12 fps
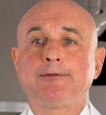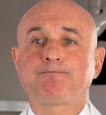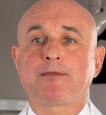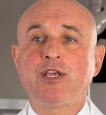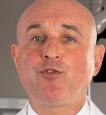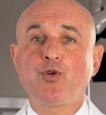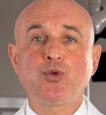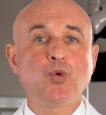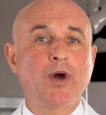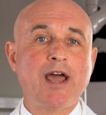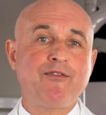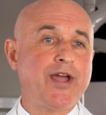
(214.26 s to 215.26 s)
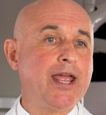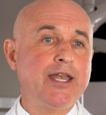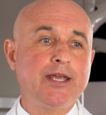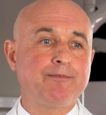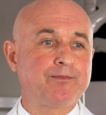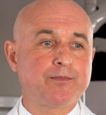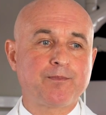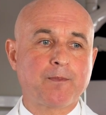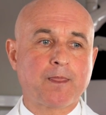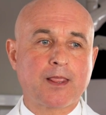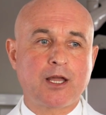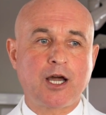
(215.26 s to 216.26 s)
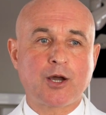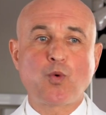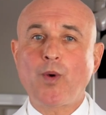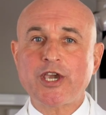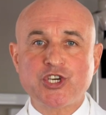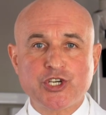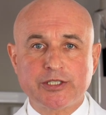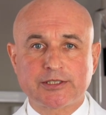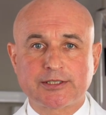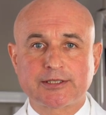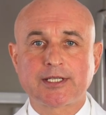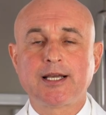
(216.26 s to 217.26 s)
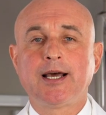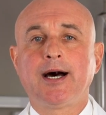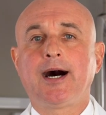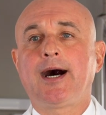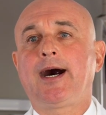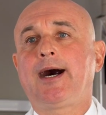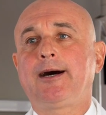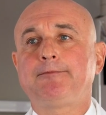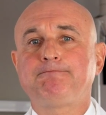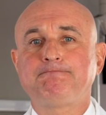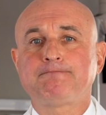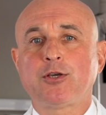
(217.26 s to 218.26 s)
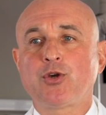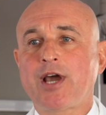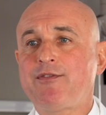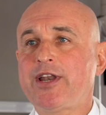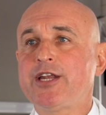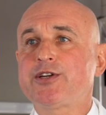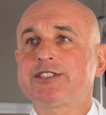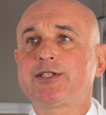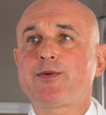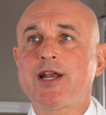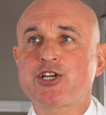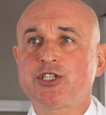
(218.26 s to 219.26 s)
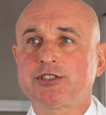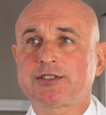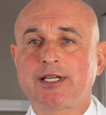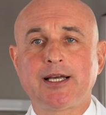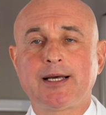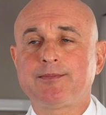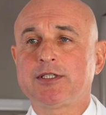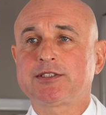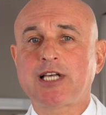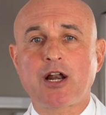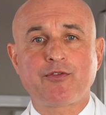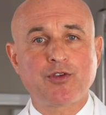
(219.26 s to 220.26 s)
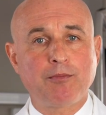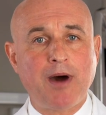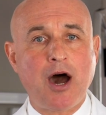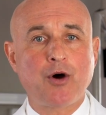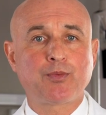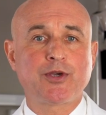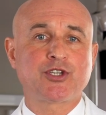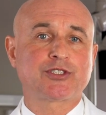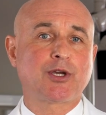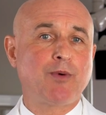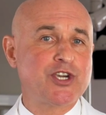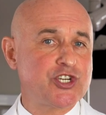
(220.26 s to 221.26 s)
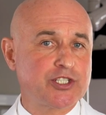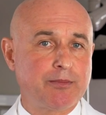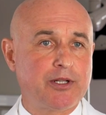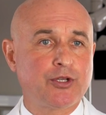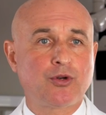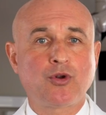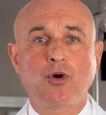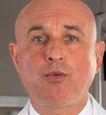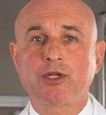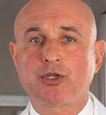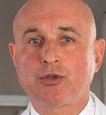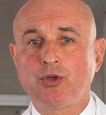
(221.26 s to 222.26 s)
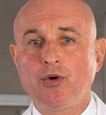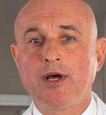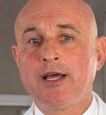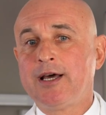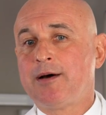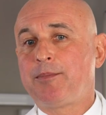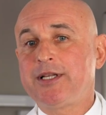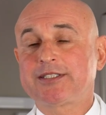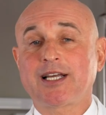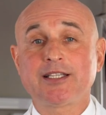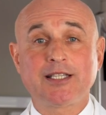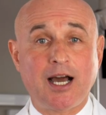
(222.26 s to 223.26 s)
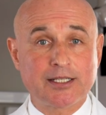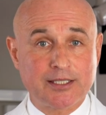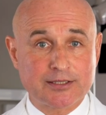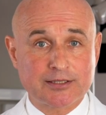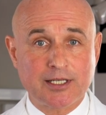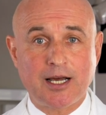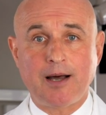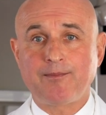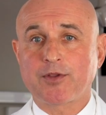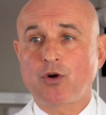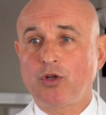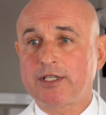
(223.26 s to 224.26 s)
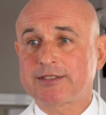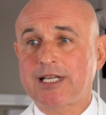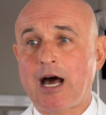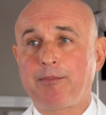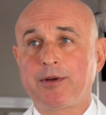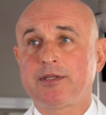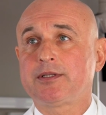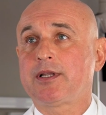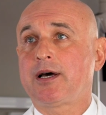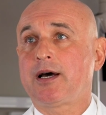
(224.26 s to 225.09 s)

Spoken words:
If you do have any questions, you have any restorations inside of your mouth which is questionable, you don't know what to do, please contact us, call us up, and